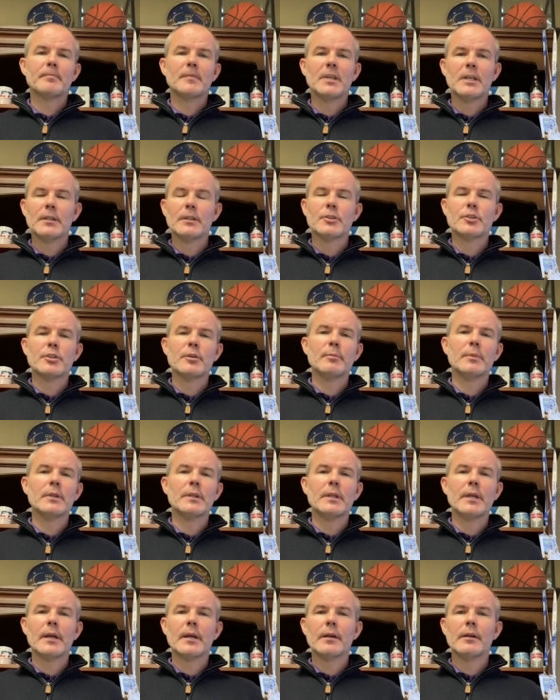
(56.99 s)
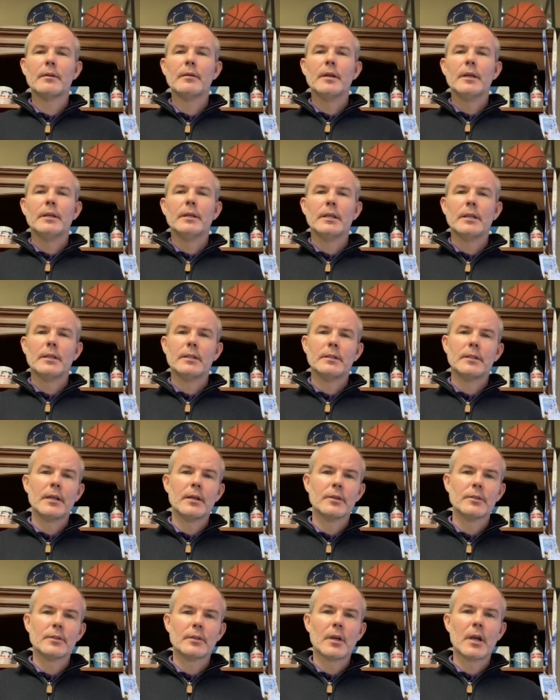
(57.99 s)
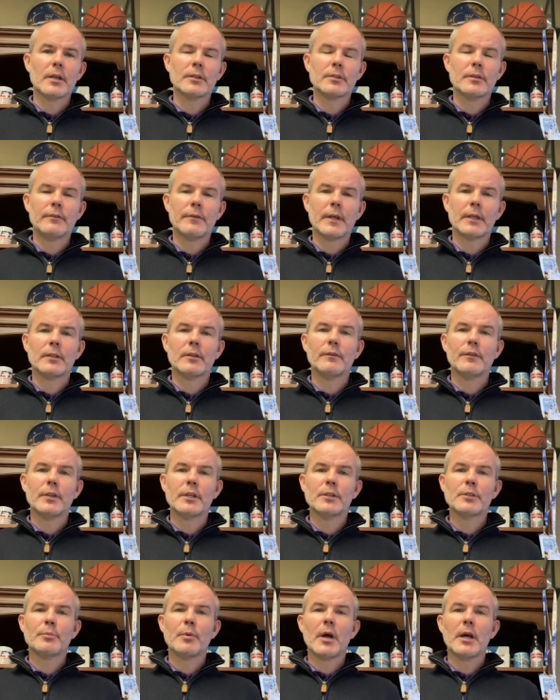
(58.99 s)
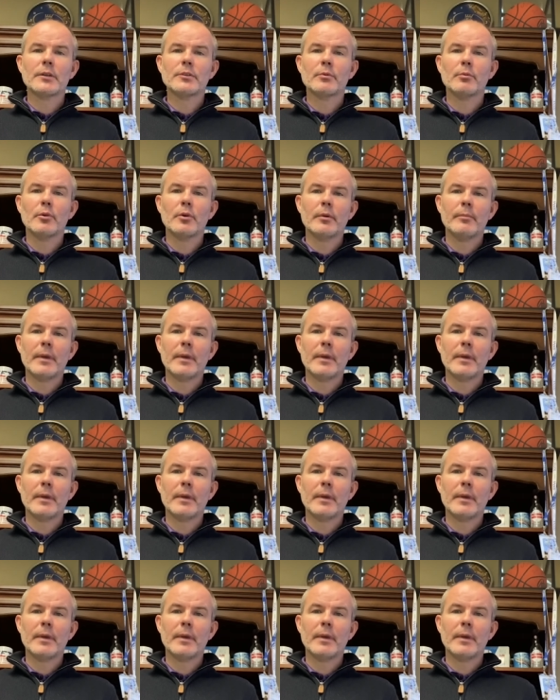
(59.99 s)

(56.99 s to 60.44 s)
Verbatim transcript: get the shipment there, get it there as cost effectively as possible,